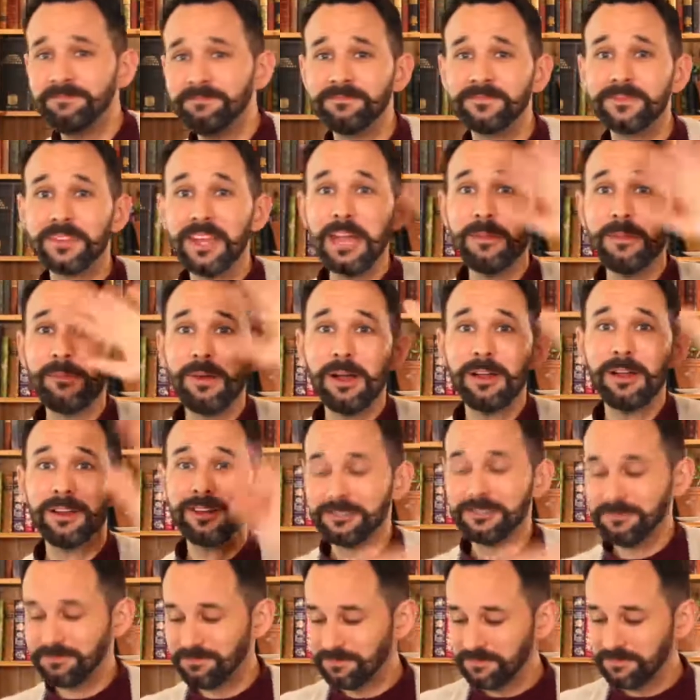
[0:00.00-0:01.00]
hey Mark,
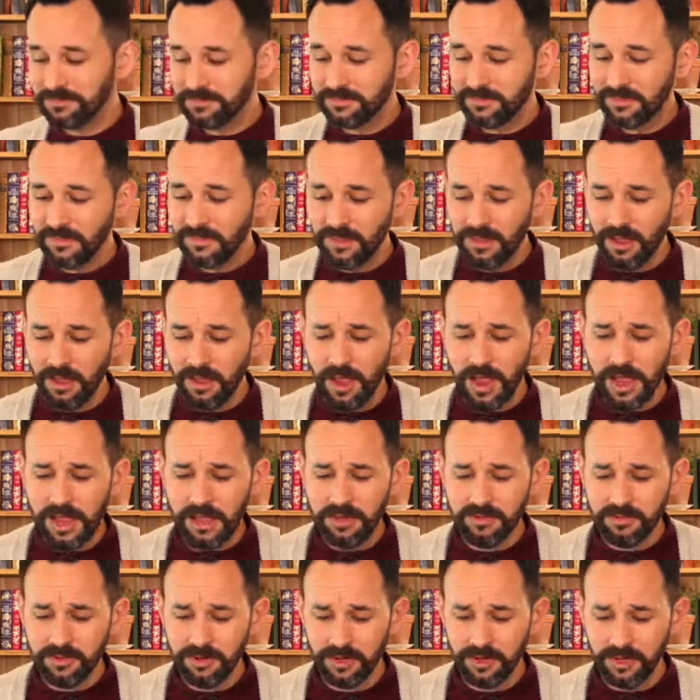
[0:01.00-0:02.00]
I
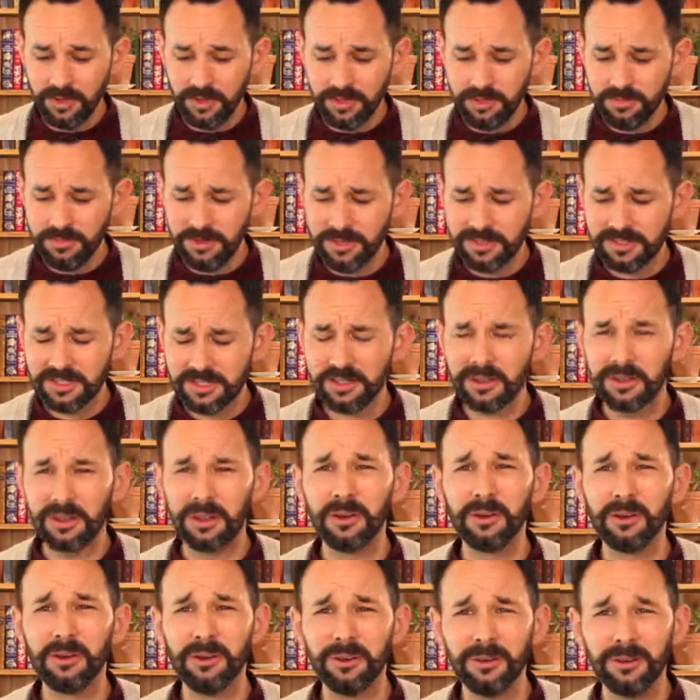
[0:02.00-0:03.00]
have got the most
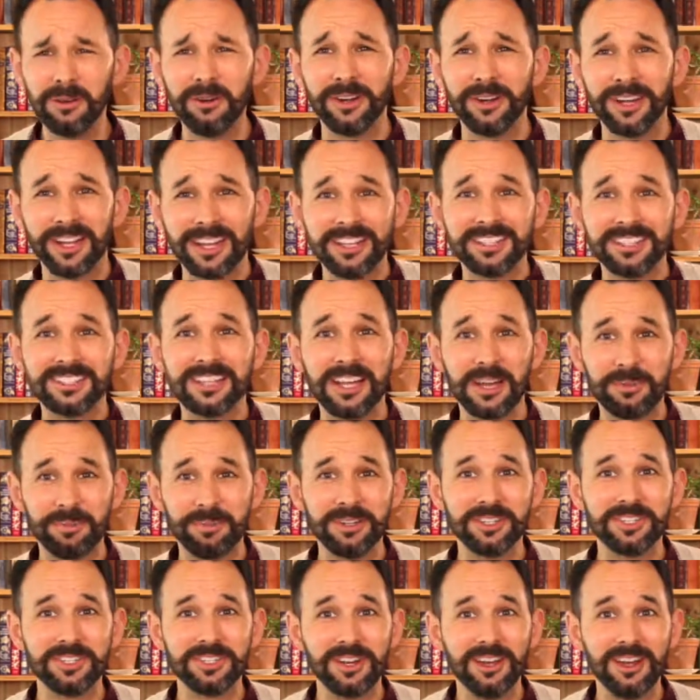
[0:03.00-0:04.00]
glorious cup of
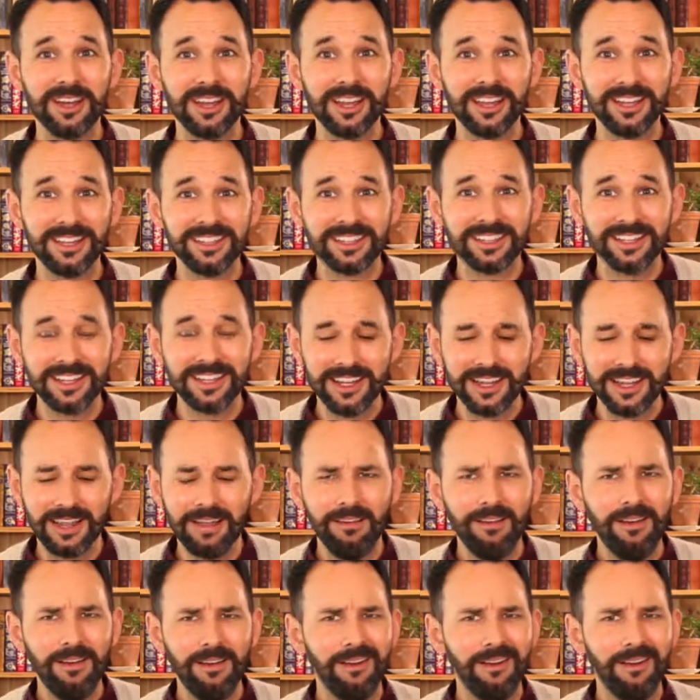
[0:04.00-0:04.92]
chai today.